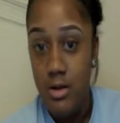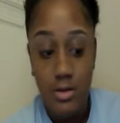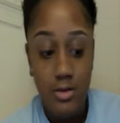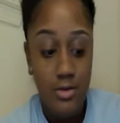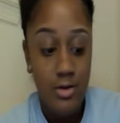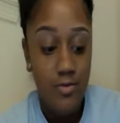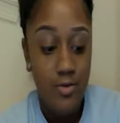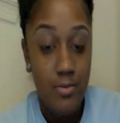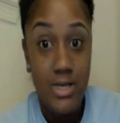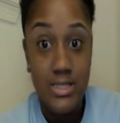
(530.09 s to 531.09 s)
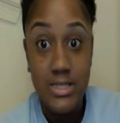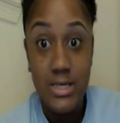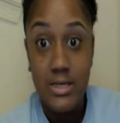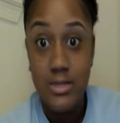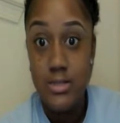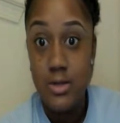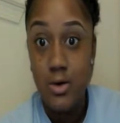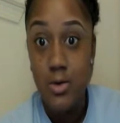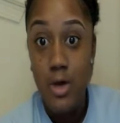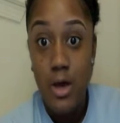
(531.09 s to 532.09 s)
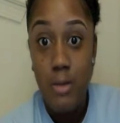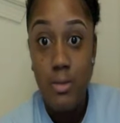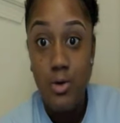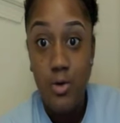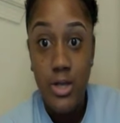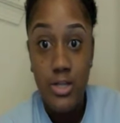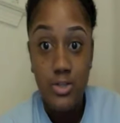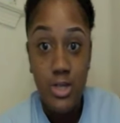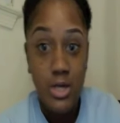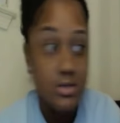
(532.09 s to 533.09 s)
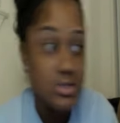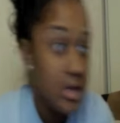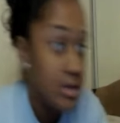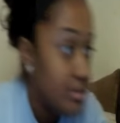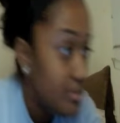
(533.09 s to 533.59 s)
you know, for my skin. So I'm going to go ahead and do the other side.